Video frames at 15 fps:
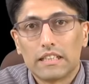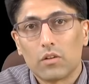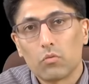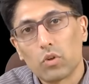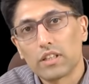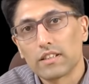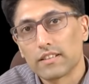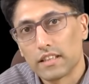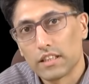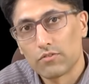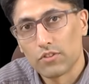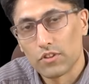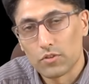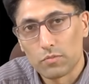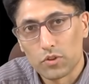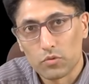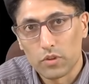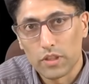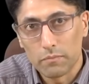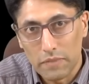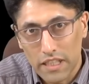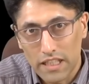Now, what is the difference
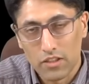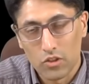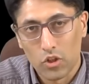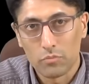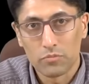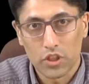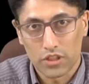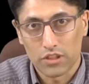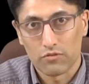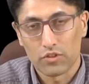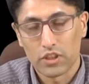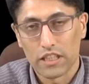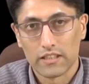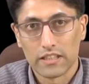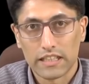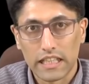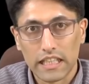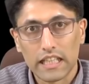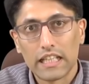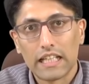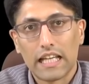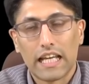between being an object of
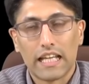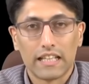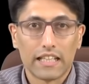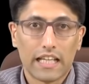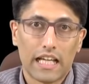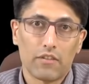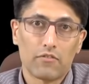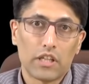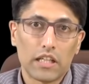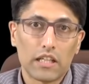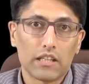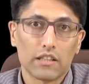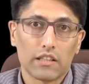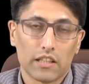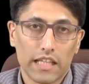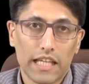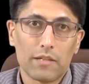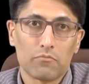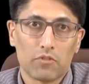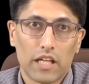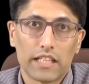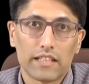charity and having
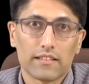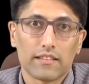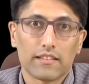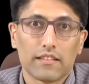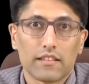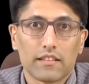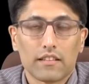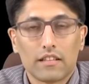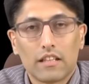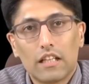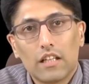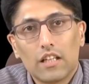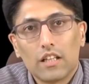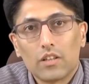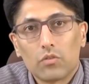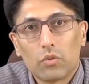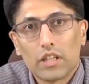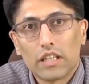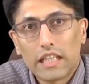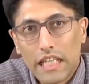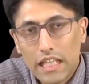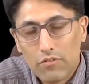claim rights?
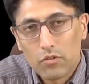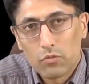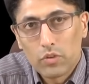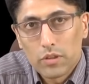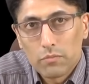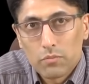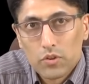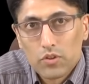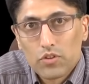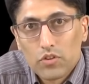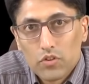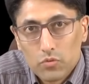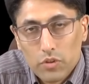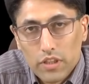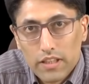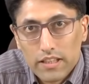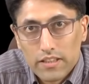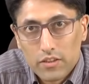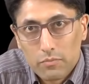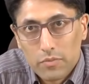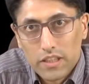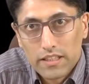Well, even where persons with
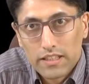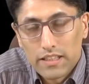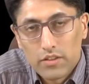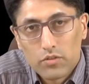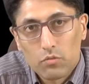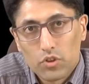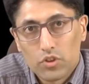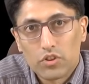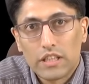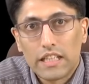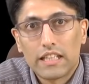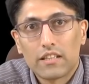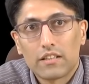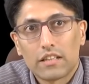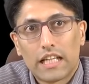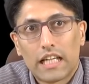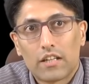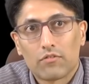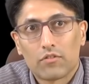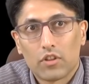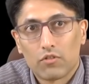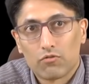disabilities were seen to
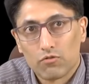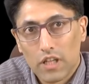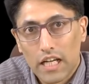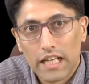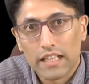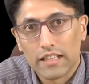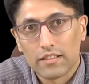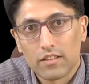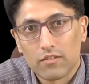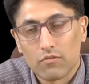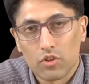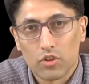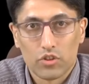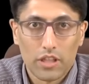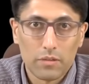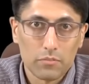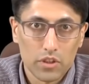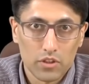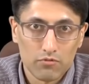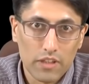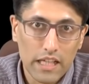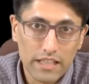have a right, for
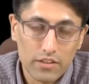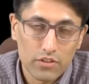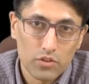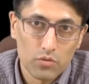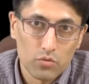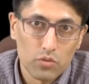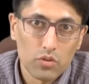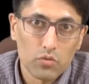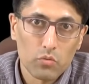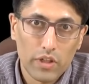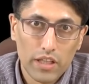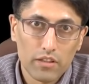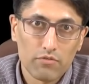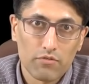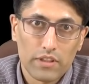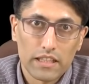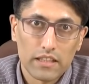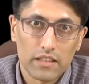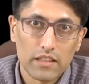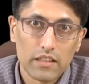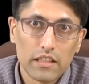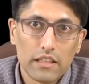example, a right to
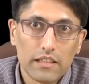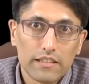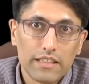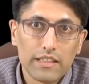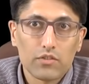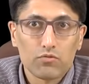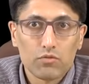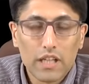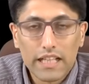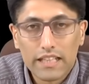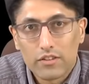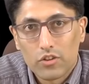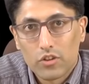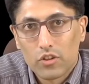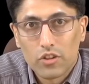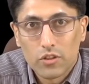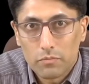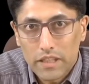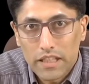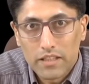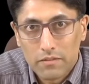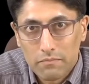welfare, this right couldn't
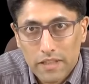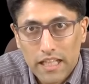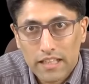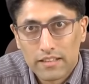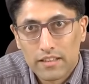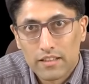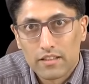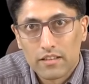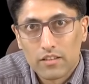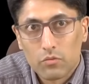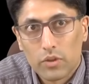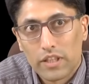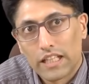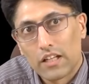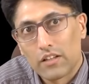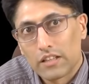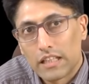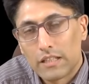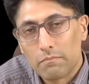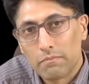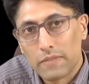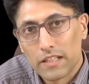be demanded without
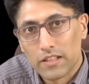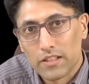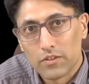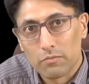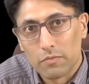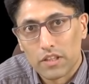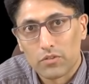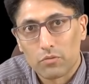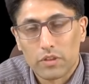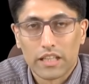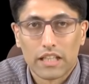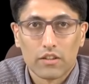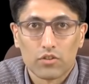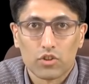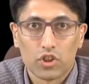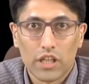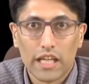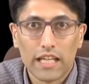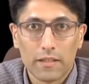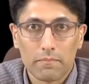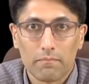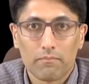embarrassment, without
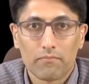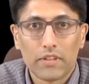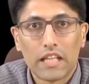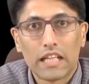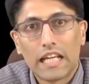shame.